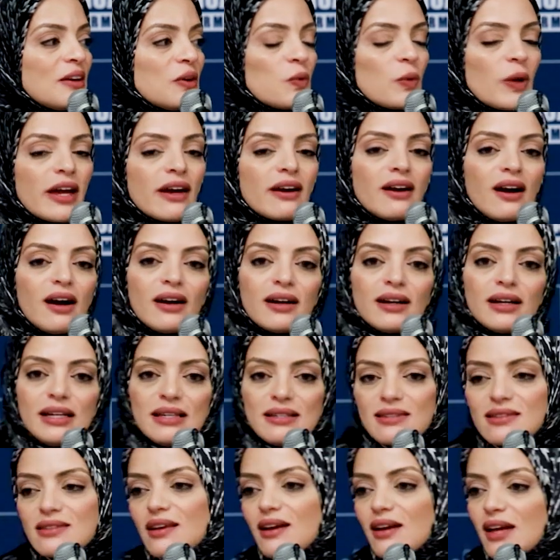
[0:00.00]
where our
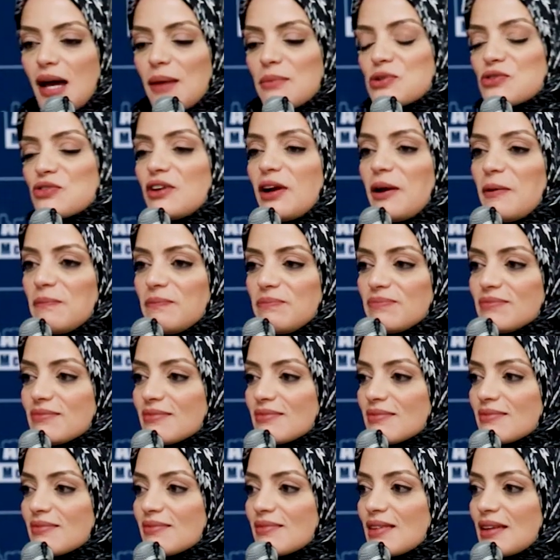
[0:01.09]
izzah comes from,
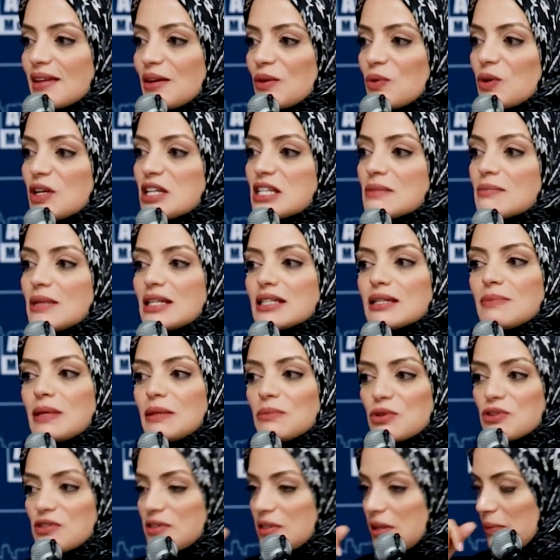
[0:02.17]
what does it mean to be
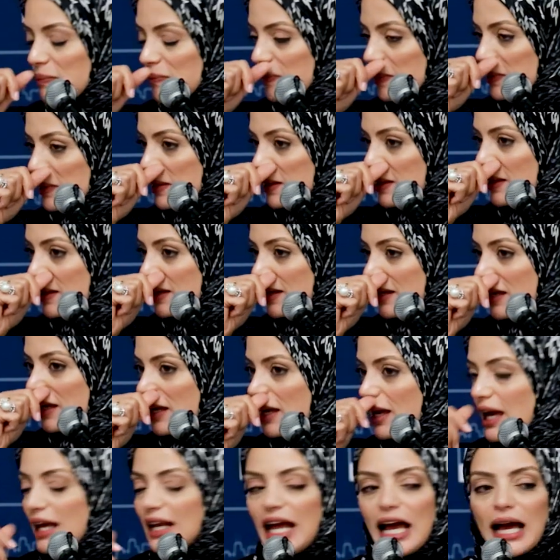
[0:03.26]
Muslim?
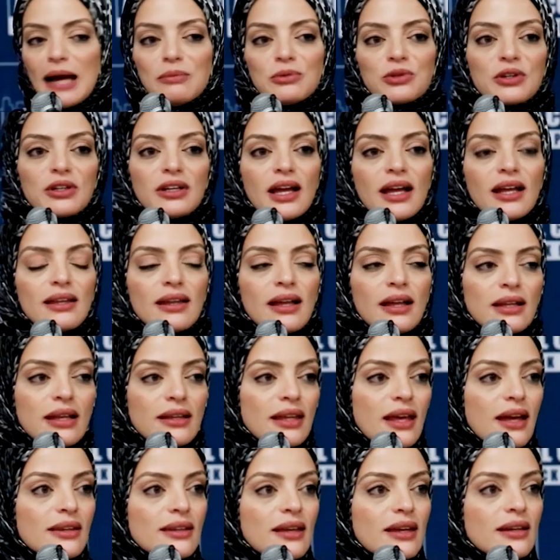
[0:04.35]
Alhamdulillah,
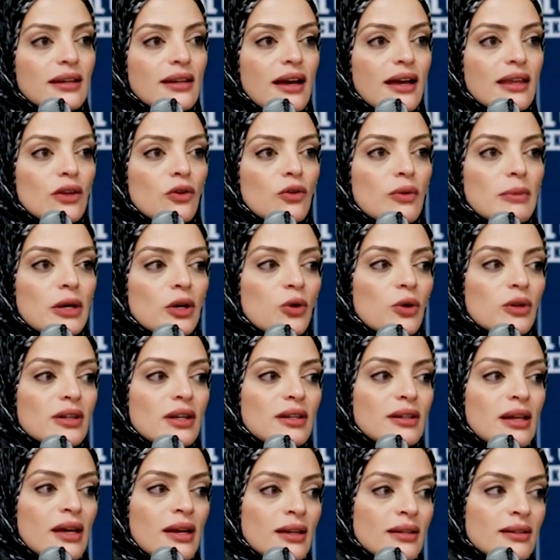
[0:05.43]

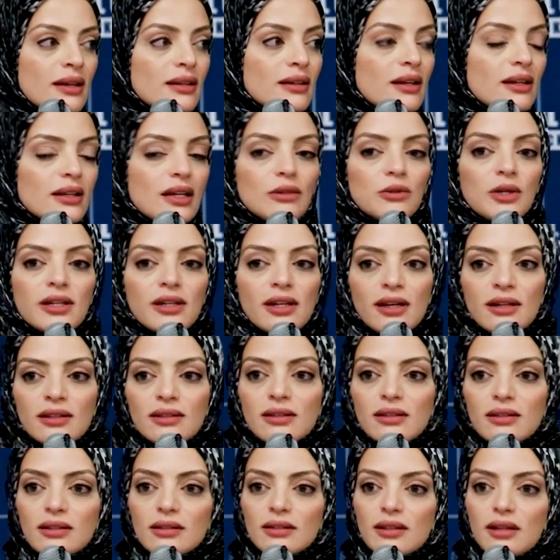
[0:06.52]

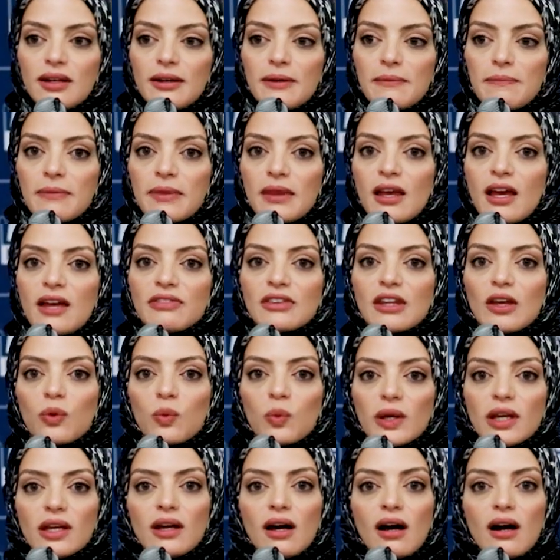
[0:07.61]
that
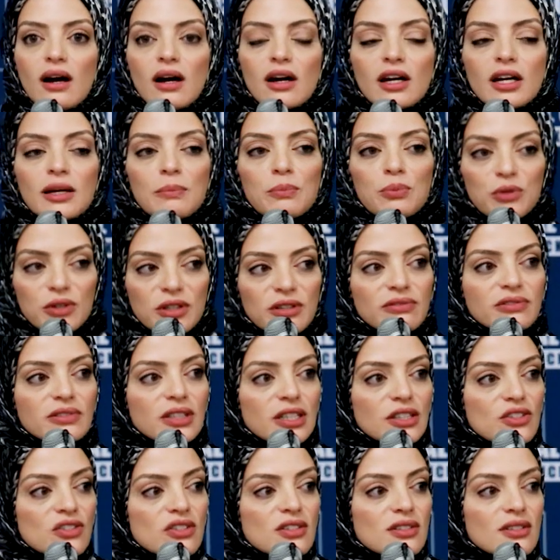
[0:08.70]
we are
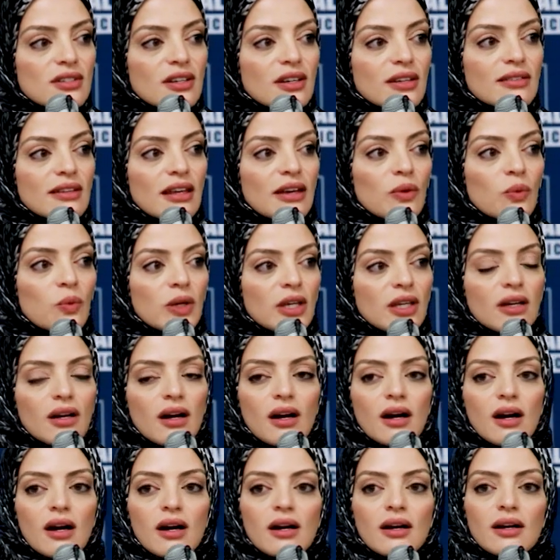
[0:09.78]
privileged, that we
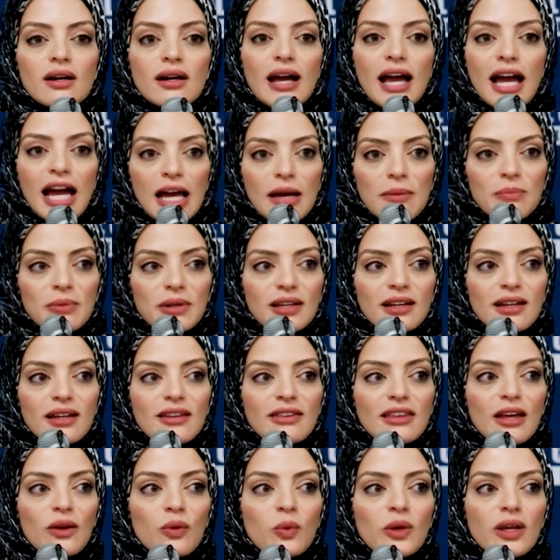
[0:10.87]
are happy,
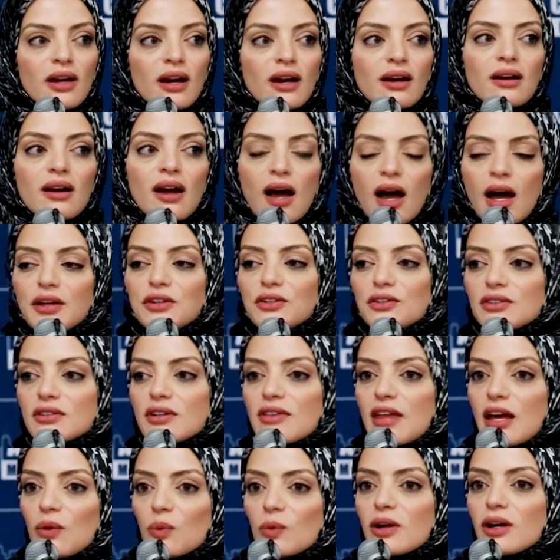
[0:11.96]
that we are honored
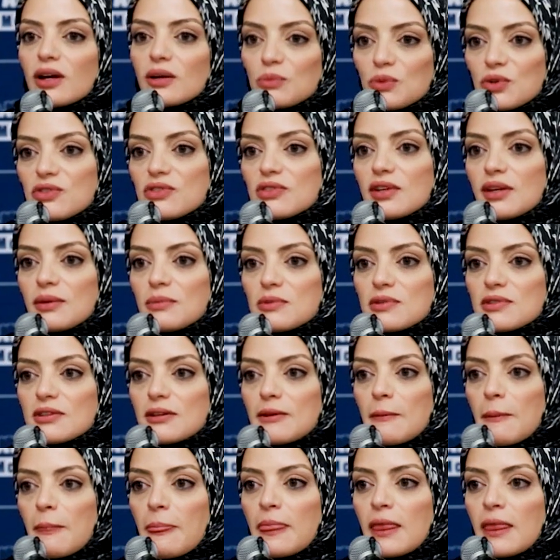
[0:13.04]
that we are Muslims.